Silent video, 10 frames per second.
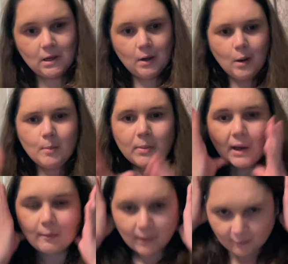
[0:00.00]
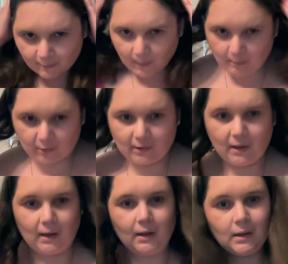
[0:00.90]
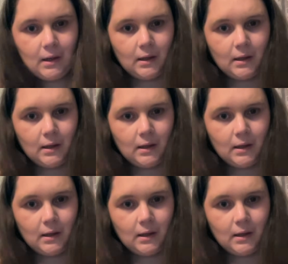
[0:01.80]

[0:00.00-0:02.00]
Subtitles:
But yeah, I went out for my birthday.